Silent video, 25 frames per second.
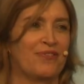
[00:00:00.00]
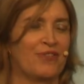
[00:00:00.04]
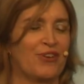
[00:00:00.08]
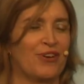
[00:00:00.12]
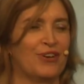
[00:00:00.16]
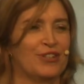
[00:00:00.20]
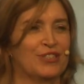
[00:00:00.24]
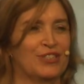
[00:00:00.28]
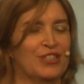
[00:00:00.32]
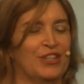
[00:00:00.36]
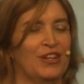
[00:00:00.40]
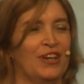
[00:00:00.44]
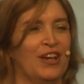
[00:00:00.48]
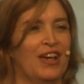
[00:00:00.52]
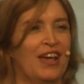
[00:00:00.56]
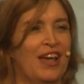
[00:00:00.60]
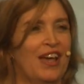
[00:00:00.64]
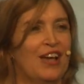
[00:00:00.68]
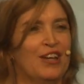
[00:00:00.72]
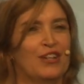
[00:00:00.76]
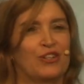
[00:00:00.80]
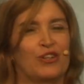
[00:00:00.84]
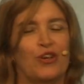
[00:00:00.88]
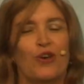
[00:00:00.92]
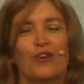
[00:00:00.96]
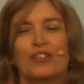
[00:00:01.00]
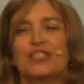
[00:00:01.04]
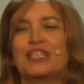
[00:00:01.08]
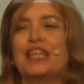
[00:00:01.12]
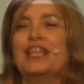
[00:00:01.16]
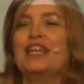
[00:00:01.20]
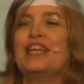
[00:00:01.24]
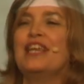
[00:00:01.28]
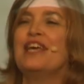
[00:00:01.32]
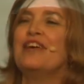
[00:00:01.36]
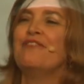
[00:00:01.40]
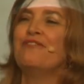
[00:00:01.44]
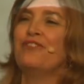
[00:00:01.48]
you've got to, got to
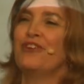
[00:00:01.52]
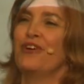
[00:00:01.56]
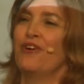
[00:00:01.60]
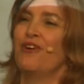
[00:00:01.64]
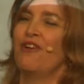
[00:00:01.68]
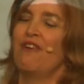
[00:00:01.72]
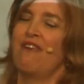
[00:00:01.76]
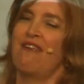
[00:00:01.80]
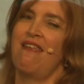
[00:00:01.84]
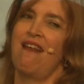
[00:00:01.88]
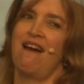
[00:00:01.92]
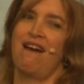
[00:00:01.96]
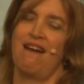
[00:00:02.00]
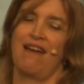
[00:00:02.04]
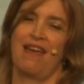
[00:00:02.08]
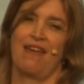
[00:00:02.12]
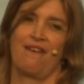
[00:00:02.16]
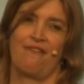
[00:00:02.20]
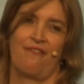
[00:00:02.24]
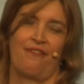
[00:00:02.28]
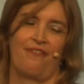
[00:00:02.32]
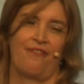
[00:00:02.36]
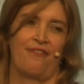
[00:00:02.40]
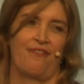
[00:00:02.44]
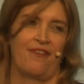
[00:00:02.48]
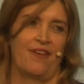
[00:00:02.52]
live your life.